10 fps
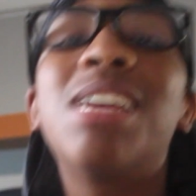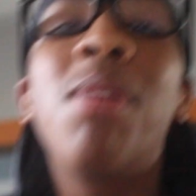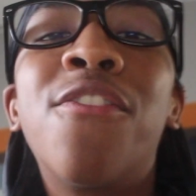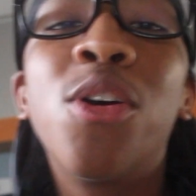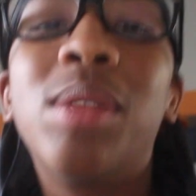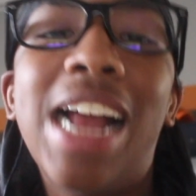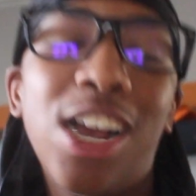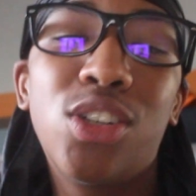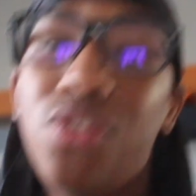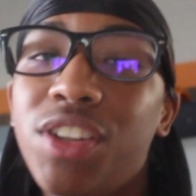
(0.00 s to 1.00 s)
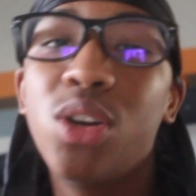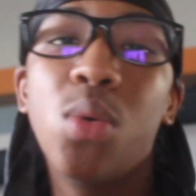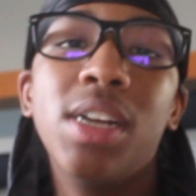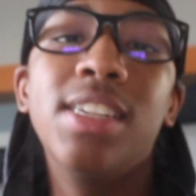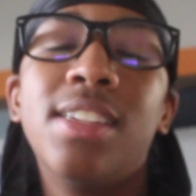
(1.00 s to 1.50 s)
time I filmed an actual video
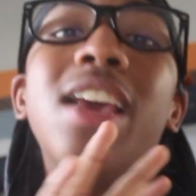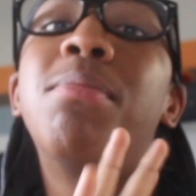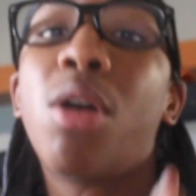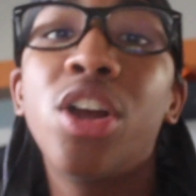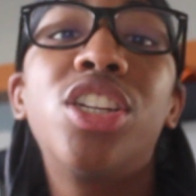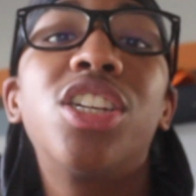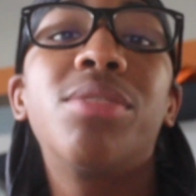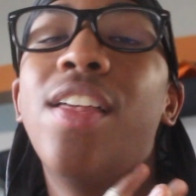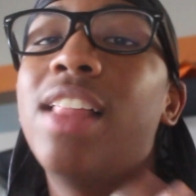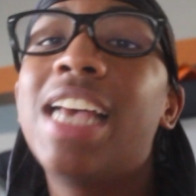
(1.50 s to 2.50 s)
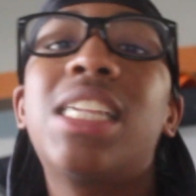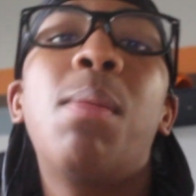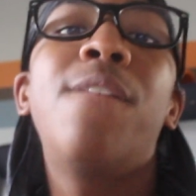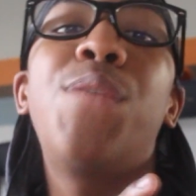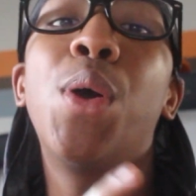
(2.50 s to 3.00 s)
was in March. And the last
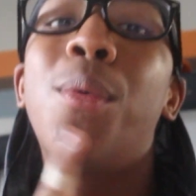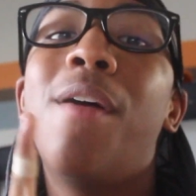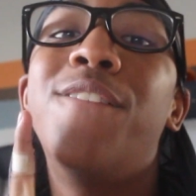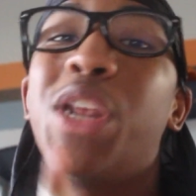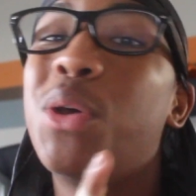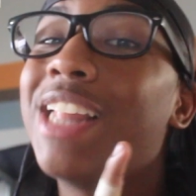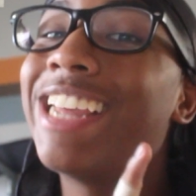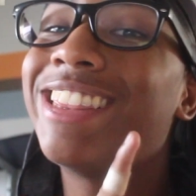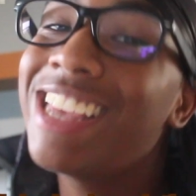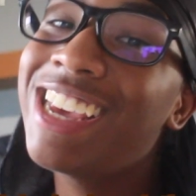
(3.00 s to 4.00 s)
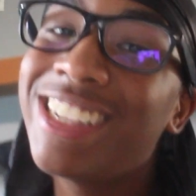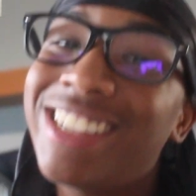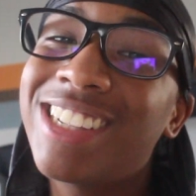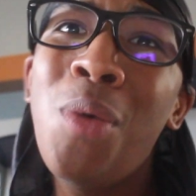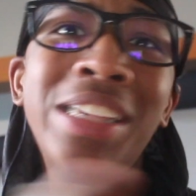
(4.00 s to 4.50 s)
time I filmed a video like
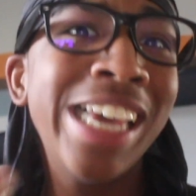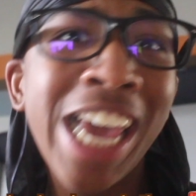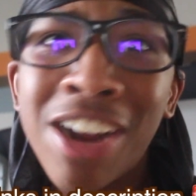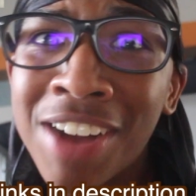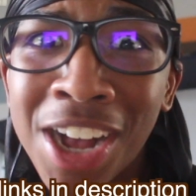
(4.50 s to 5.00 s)
this was a year